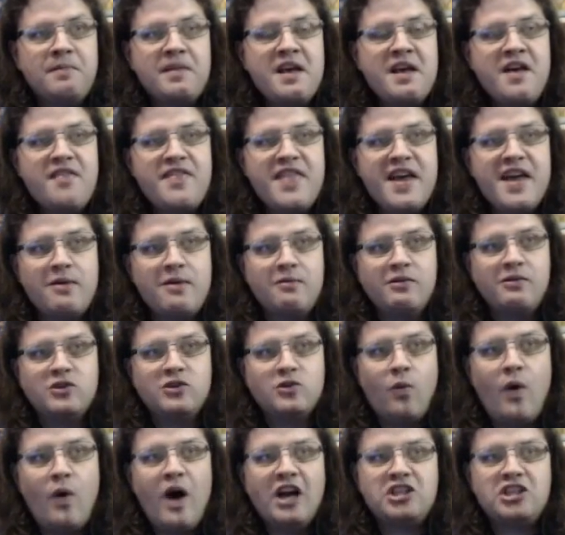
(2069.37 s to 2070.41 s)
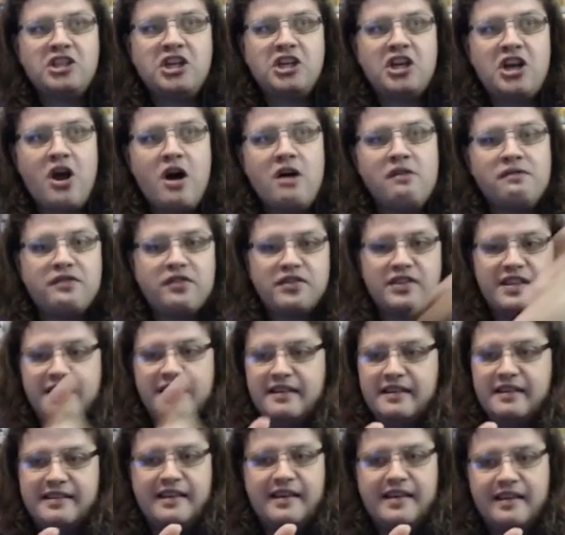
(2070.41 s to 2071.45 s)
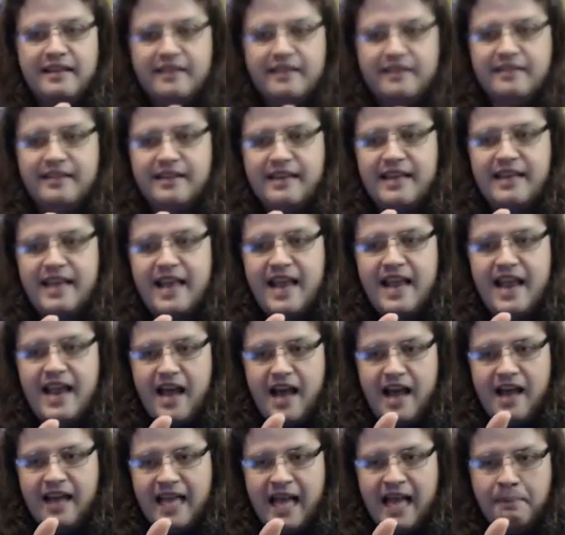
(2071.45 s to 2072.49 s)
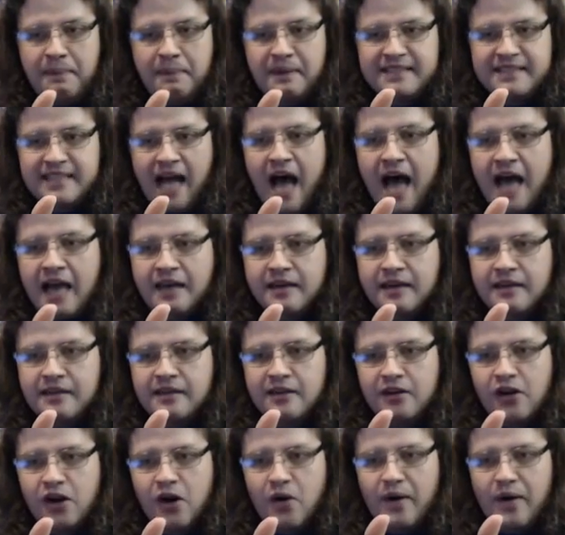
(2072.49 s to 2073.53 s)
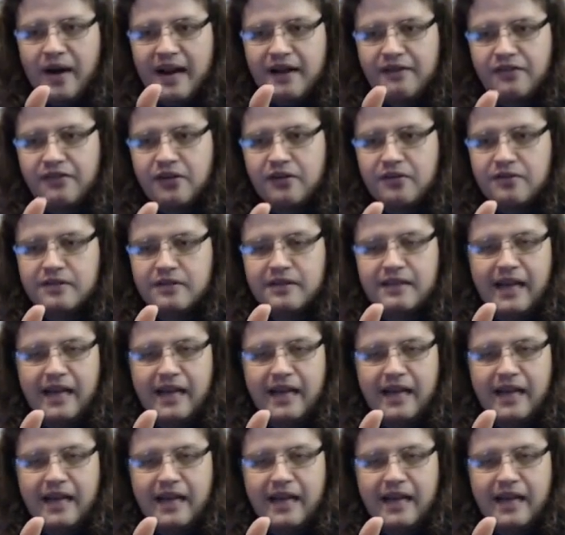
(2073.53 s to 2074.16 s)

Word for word: that was watching over the the the uh, Capitan or whatever.